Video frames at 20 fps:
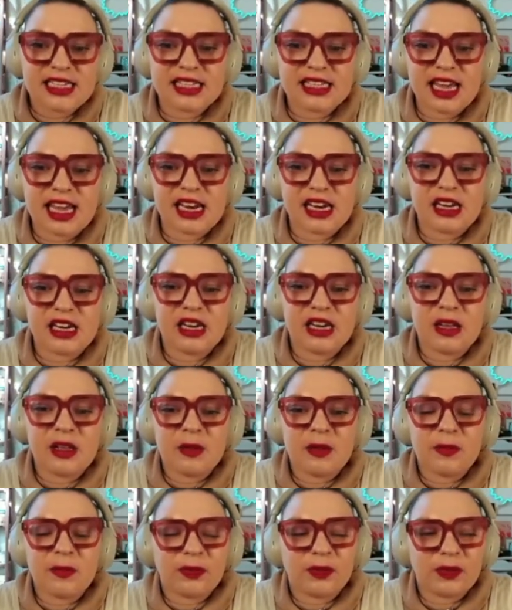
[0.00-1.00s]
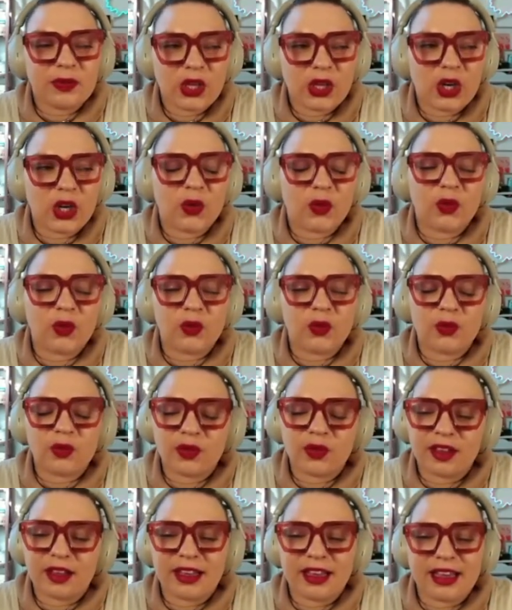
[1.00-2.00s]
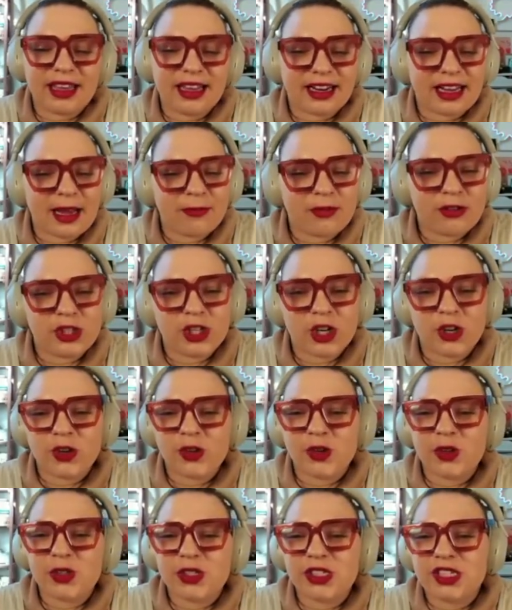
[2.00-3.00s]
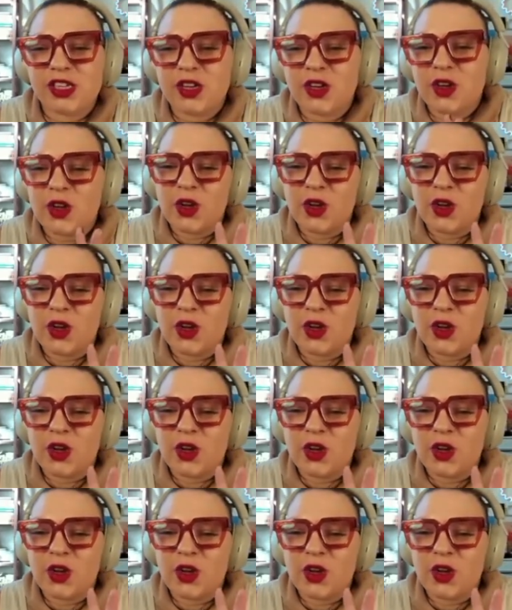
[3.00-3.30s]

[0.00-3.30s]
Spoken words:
said, you know, he had a couple shows,